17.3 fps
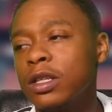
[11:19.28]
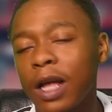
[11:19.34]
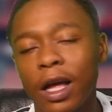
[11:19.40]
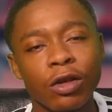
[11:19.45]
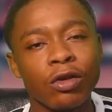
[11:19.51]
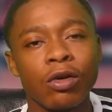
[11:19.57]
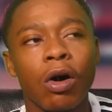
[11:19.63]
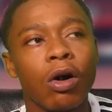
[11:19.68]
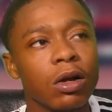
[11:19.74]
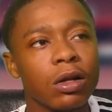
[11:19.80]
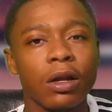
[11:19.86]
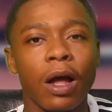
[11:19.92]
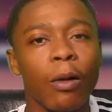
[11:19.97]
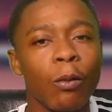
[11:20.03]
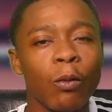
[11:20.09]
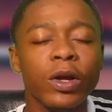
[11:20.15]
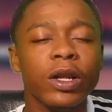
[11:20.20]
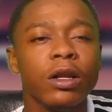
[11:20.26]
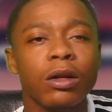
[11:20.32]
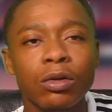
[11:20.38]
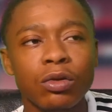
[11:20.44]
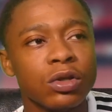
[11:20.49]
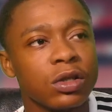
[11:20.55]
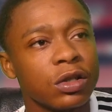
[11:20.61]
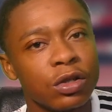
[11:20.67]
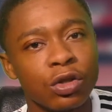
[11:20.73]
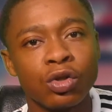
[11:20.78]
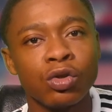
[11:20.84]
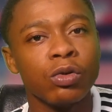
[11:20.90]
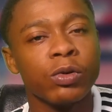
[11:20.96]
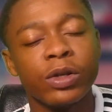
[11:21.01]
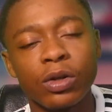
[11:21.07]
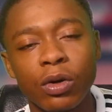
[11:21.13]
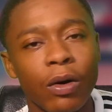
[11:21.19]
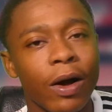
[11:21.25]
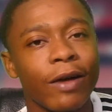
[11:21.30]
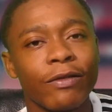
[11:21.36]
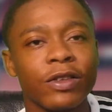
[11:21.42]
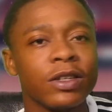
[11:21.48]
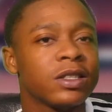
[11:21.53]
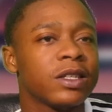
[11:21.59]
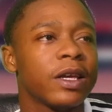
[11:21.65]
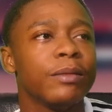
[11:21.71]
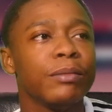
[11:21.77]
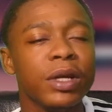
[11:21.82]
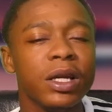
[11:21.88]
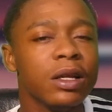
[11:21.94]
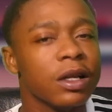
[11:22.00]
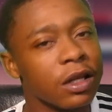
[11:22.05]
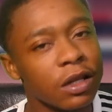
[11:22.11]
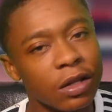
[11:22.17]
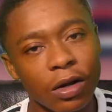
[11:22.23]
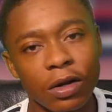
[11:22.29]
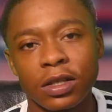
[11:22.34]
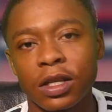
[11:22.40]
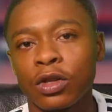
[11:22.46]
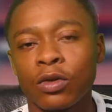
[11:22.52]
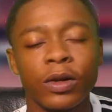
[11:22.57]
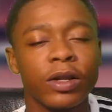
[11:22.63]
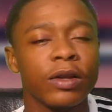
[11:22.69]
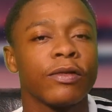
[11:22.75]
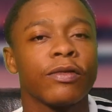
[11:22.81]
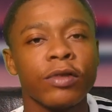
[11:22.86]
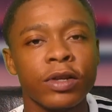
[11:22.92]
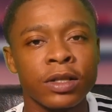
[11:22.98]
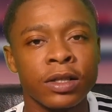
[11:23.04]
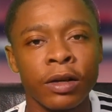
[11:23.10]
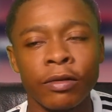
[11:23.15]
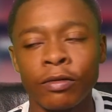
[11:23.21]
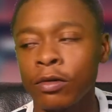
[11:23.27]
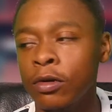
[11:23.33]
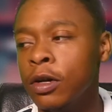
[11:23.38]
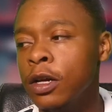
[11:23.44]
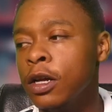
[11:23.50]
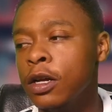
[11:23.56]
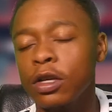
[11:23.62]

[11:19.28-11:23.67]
like, you can't, like, winning, losing and drawing don't have the same meaning it does at 23s level.